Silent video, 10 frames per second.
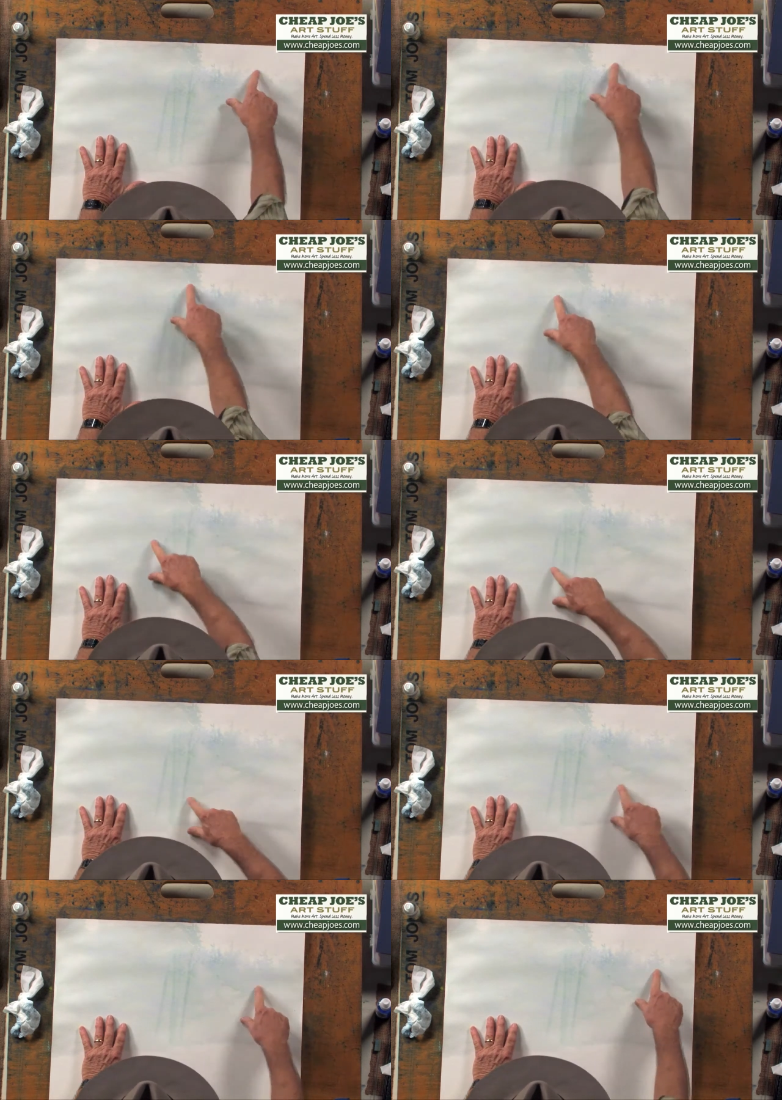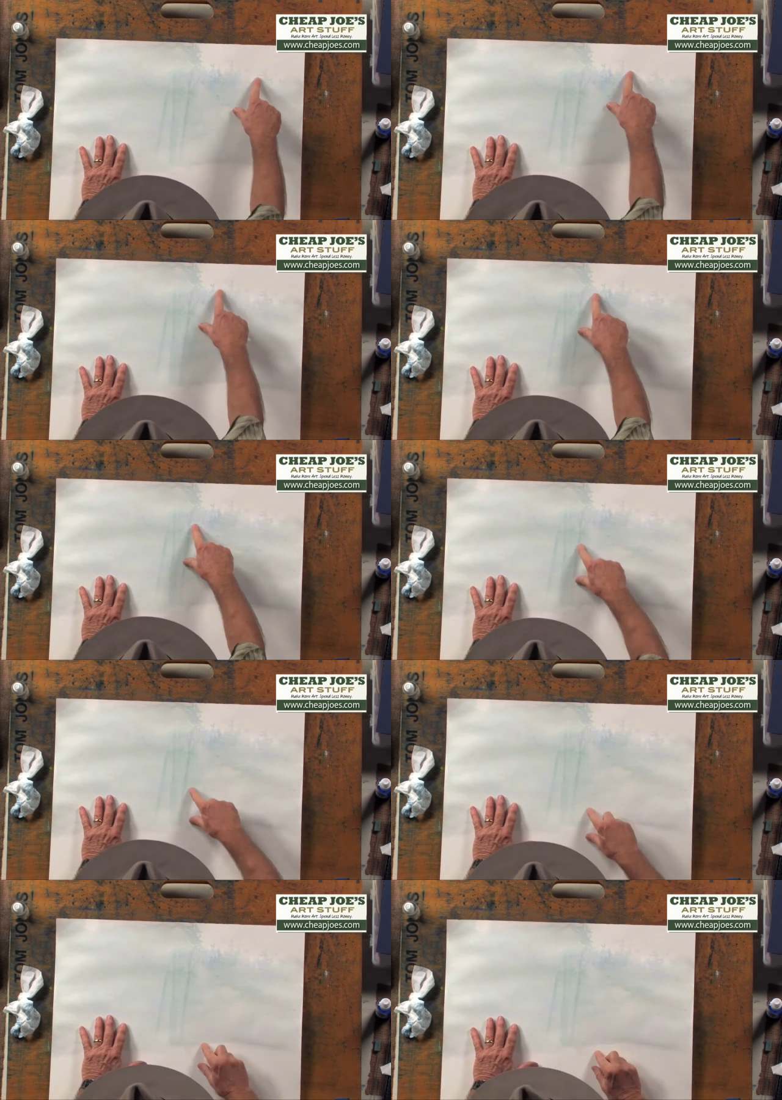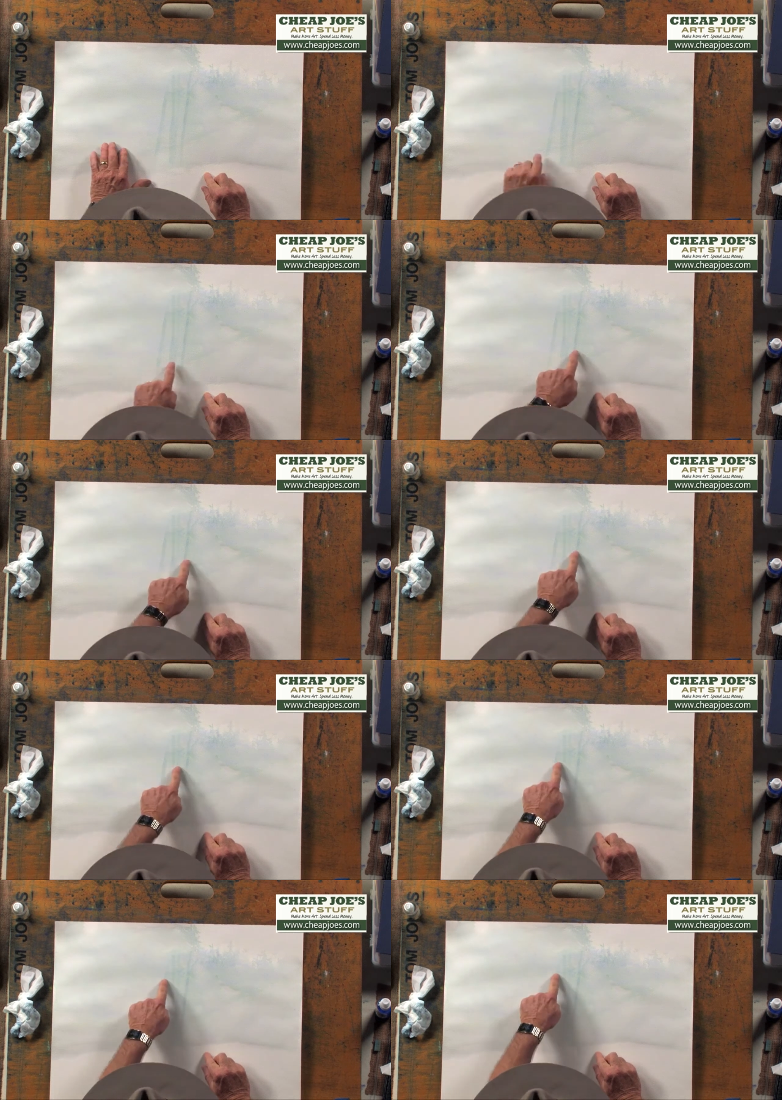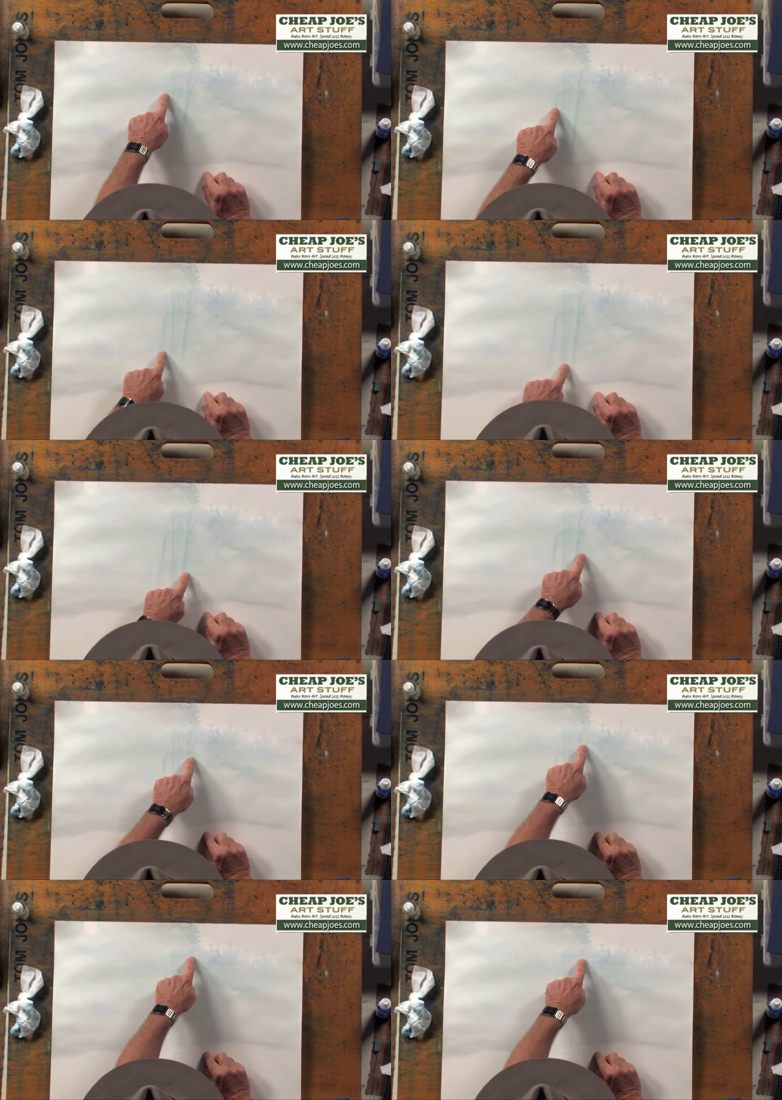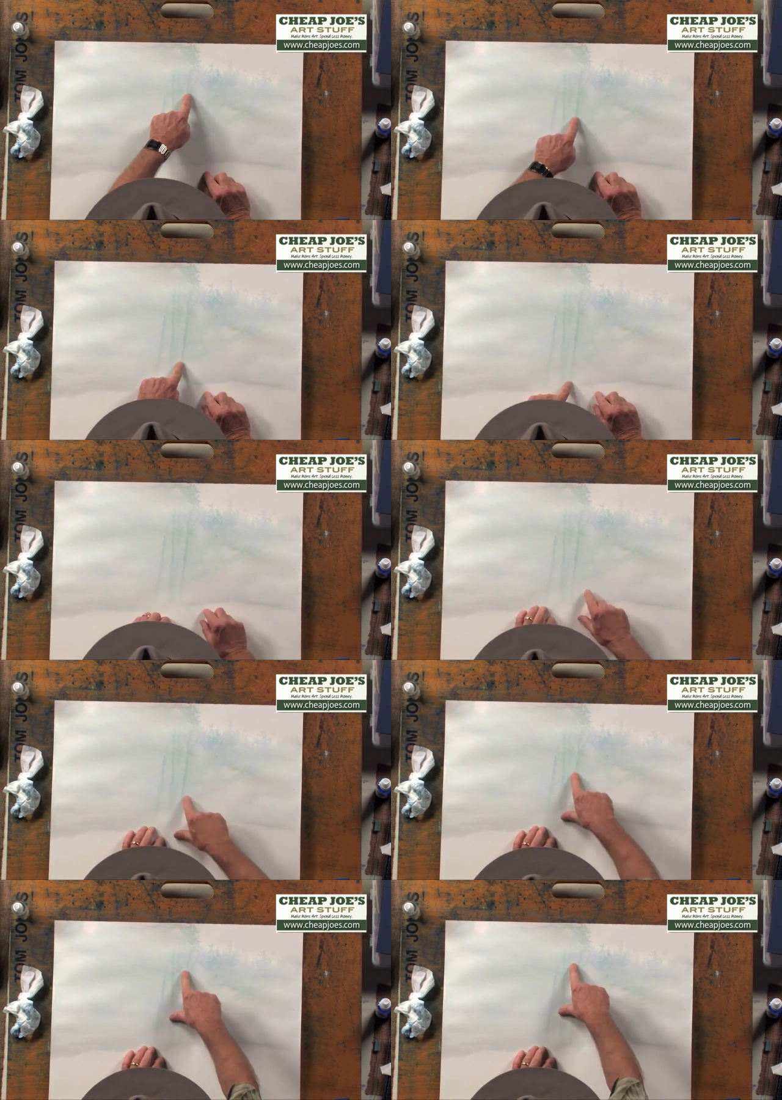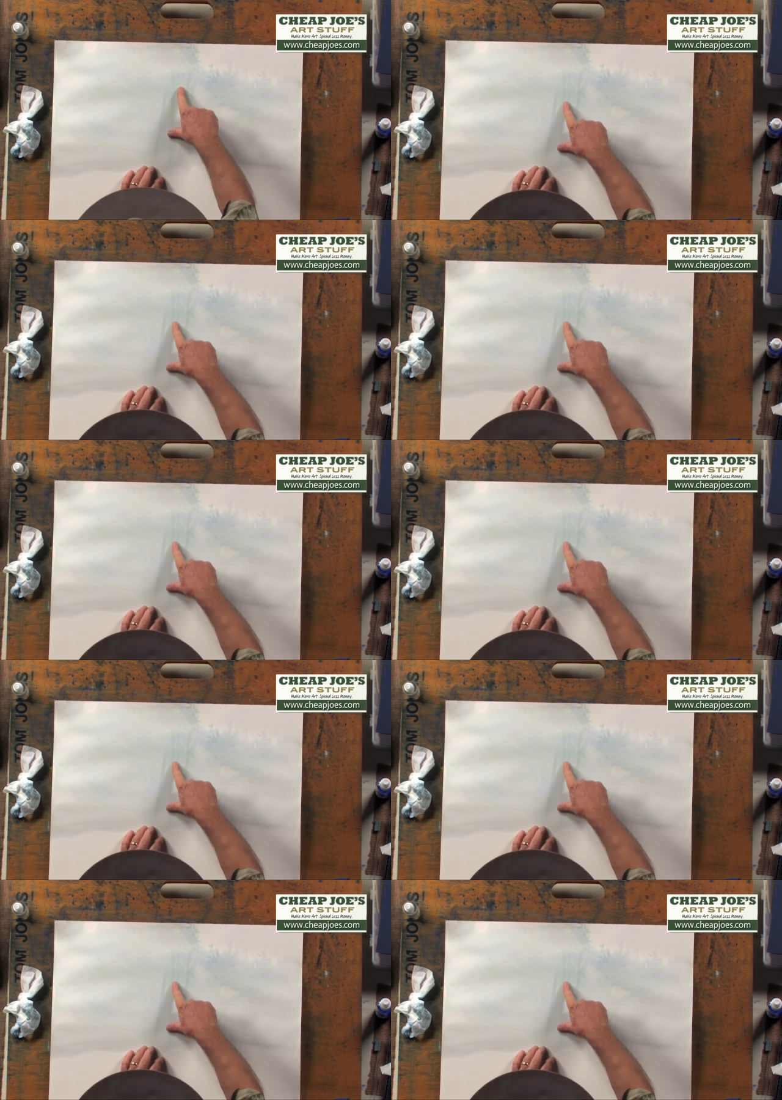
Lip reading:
Nobody's mouth can be seen.